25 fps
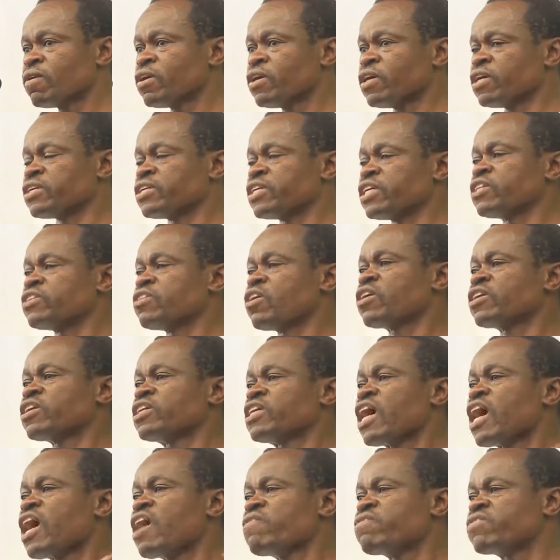It did not
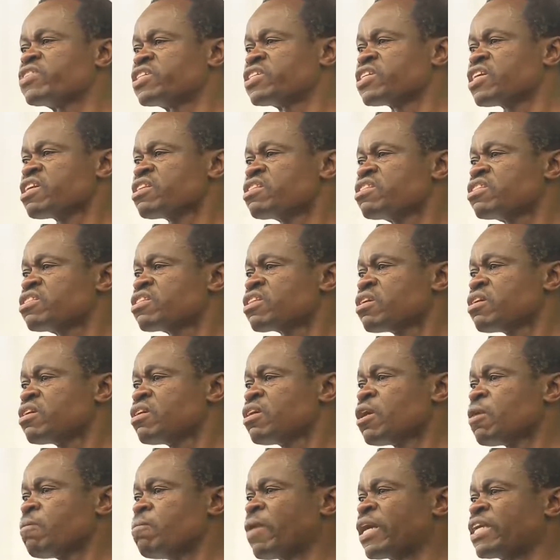have teeth,
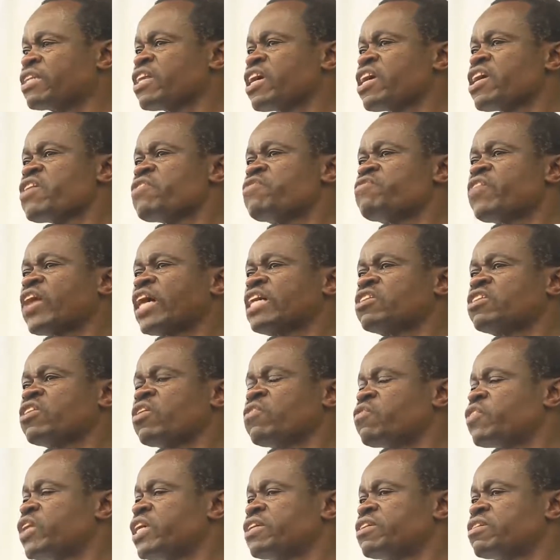but the effect
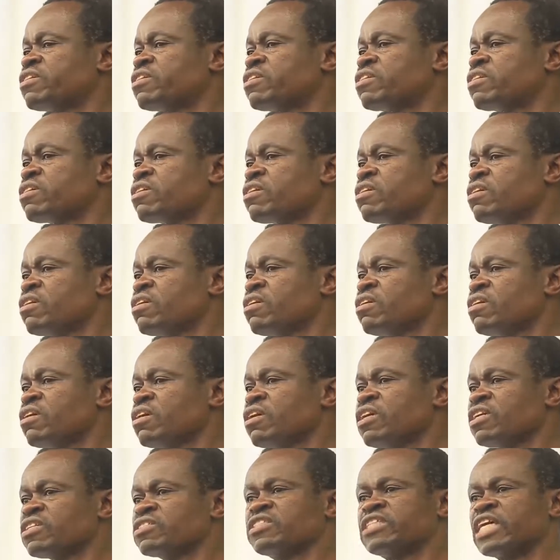of it
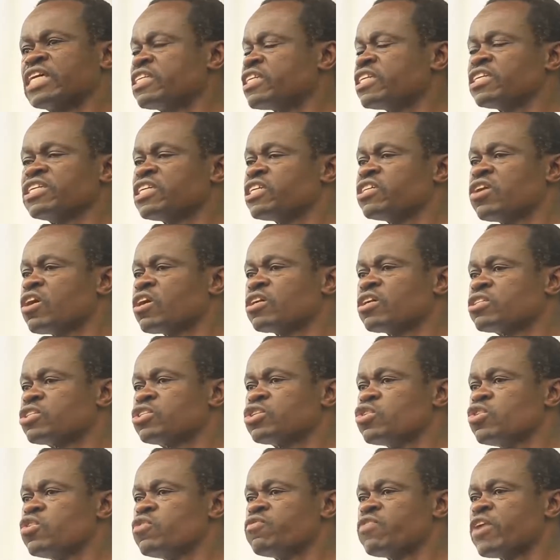is that it did not
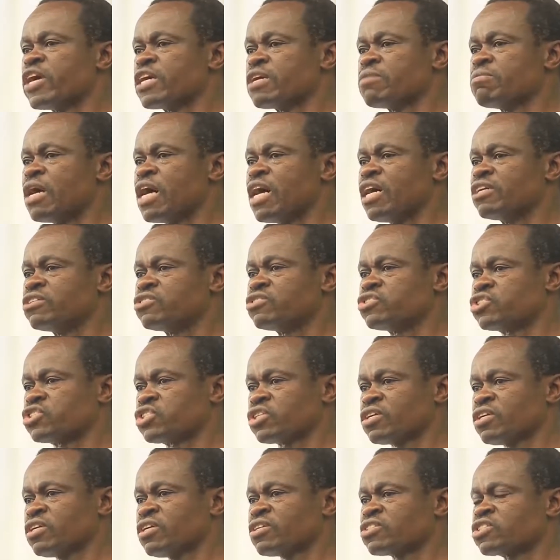do very
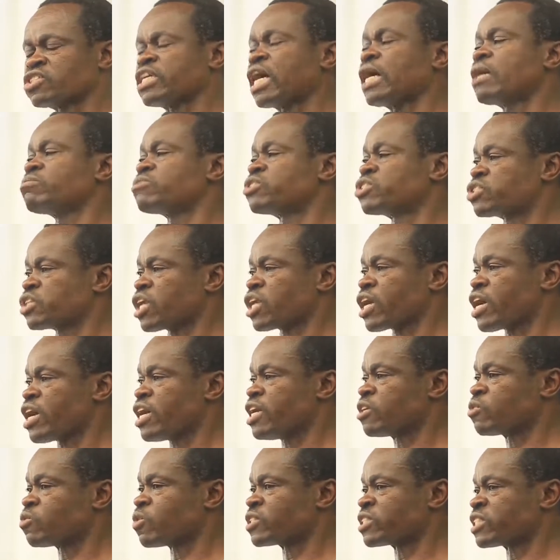much. Some say
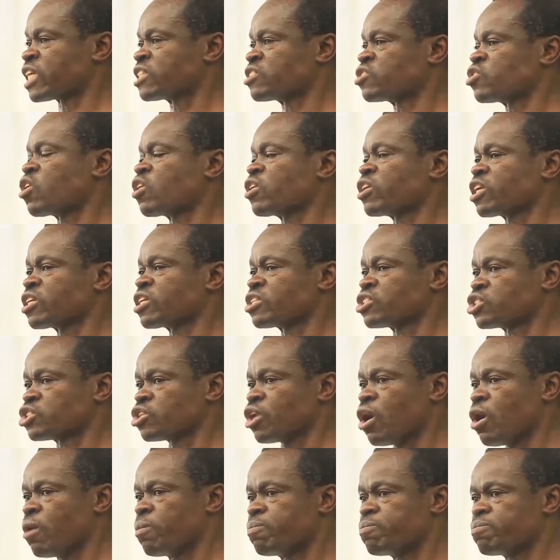it was a talking
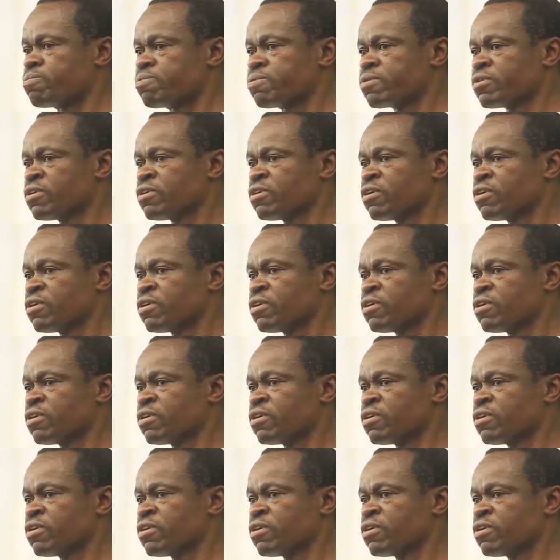shop.